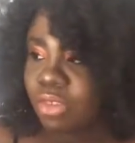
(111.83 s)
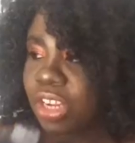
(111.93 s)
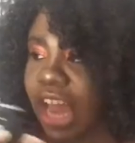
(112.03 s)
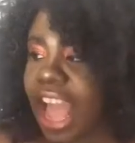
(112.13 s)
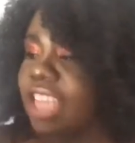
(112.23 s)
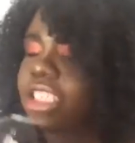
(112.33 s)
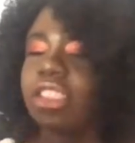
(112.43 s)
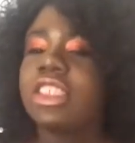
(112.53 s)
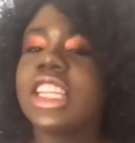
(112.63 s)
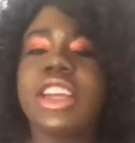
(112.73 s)
we're gonna ask
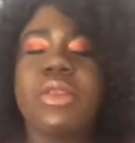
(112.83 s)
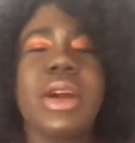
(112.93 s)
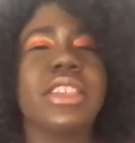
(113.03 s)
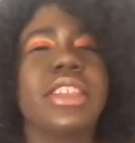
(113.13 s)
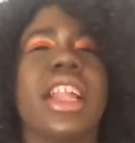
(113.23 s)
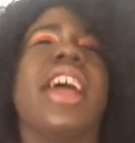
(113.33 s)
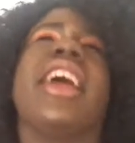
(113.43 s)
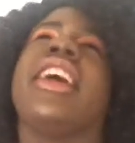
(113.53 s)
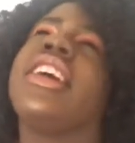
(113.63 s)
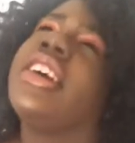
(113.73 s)
this silly question
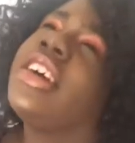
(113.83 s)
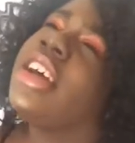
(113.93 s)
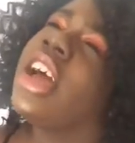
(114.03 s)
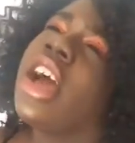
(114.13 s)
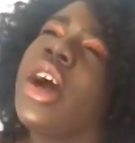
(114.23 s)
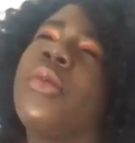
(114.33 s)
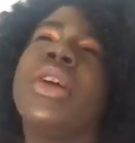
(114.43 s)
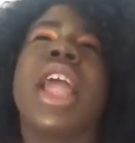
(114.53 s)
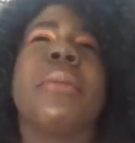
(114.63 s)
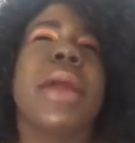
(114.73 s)
like,
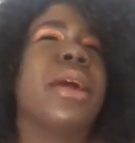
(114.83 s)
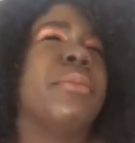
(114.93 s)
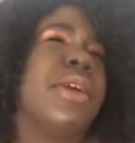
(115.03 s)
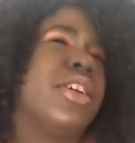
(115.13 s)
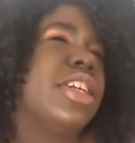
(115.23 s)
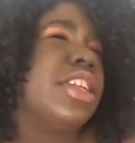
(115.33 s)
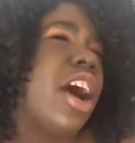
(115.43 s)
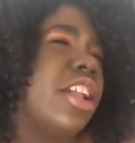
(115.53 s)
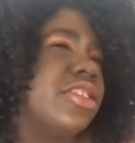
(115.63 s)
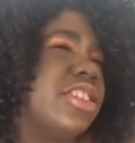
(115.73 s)
will I make a million
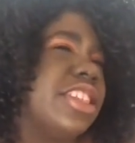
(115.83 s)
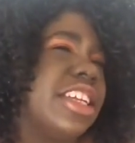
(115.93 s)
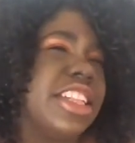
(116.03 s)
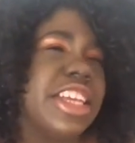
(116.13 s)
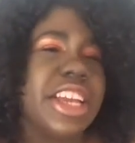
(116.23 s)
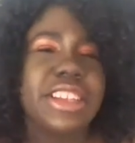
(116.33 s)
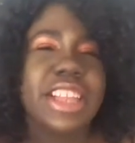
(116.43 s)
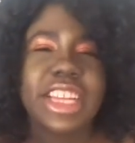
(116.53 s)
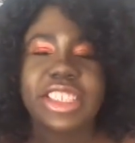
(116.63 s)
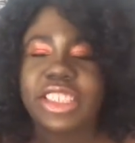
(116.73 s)
dollars in the
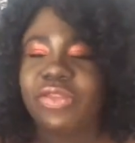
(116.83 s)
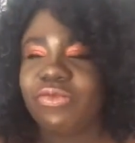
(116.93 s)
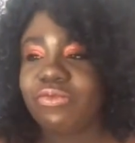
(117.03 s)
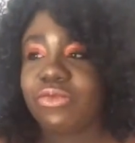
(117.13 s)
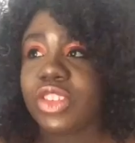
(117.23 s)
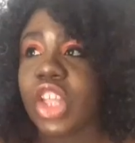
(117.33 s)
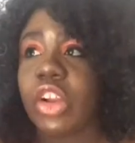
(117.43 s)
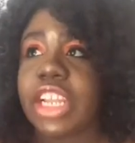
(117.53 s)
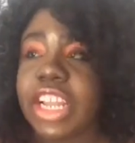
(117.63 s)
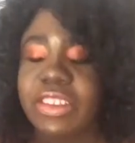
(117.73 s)
next
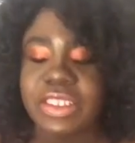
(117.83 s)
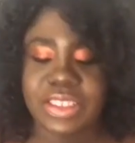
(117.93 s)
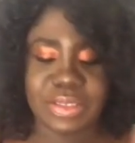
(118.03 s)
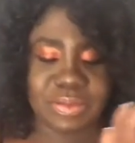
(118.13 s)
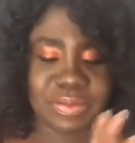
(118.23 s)
30 years?